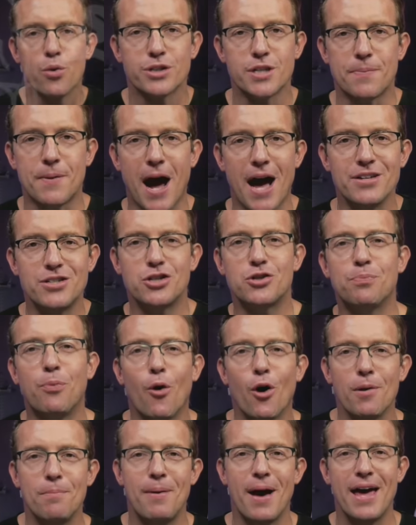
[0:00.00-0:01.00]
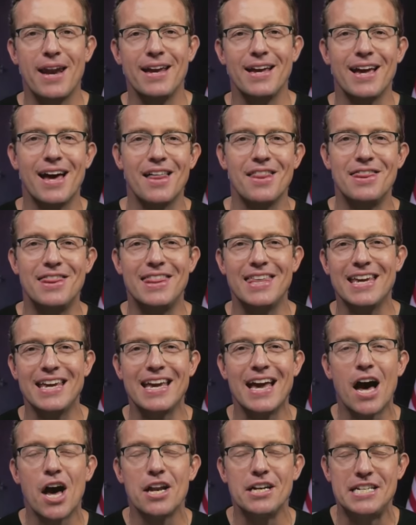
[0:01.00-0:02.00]
What's up, guys? It's your boy Benny.
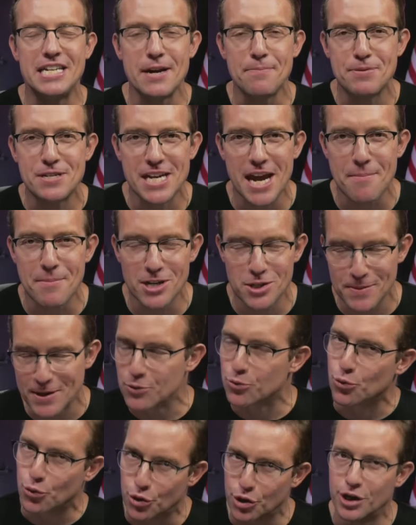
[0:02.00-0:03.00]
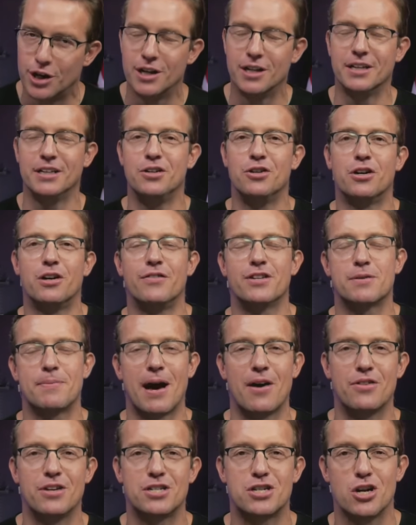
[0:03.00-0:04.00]
The deep state must be really nervous
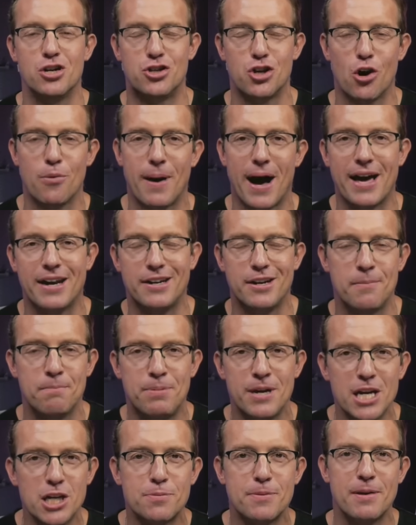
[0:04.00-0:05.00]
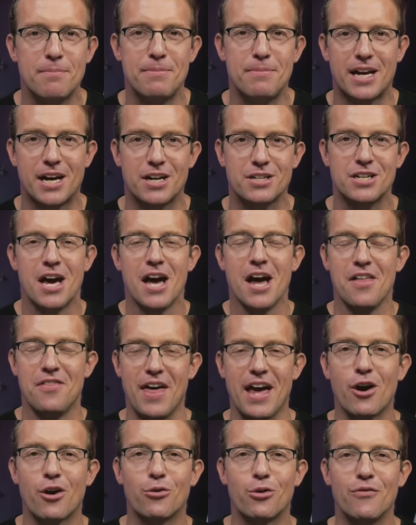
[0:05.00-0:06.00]
about this Joe Biden impeachment because
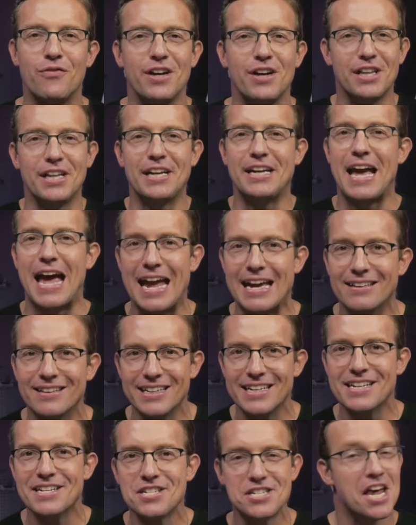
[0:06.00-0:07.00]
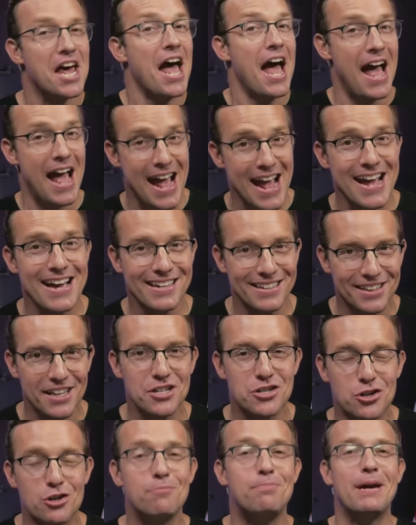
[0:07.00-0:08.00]
they are revealing aliens and
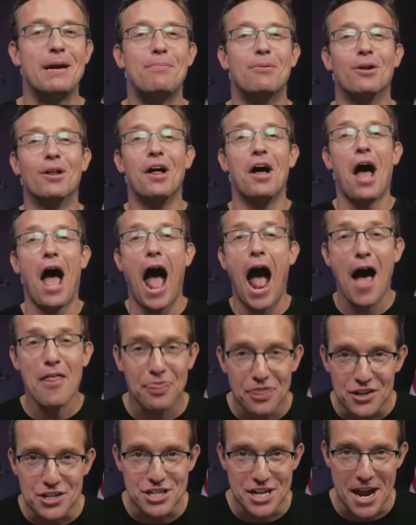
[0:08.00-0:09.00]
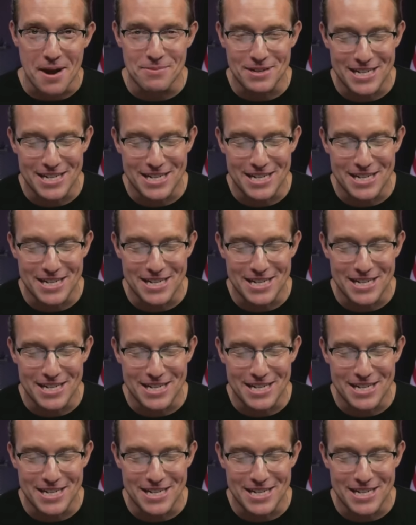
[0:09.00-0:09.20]
lizard people at the same